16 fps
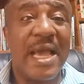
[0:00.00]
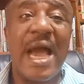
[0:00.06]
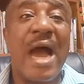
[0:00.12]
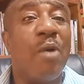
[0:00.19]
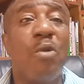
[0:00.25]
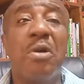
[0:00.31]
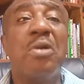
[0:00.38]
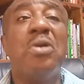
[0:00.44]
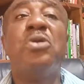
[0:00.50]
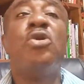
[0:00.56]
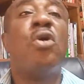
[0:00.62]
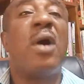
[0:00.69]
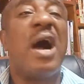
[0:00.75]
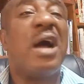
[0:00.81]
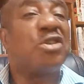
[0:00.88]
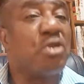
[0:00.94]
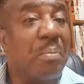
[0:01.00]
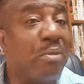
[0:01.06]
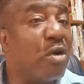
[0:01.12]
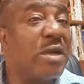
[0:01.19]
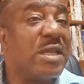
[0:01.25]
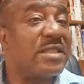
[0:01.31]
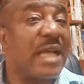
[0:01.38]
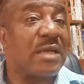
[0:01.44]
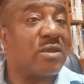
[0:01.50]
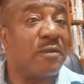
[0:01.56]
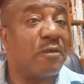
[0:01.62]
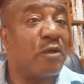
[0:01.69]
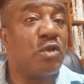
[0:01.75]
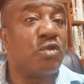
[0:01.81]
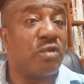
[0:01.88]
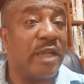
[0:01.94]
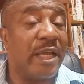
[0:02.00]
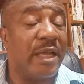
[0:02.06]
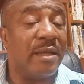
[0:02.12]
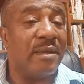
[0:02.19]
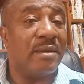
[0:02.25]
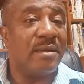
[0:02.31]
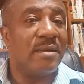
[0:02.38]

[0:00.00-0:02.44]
I wouldn't know how to blow the saxophone today.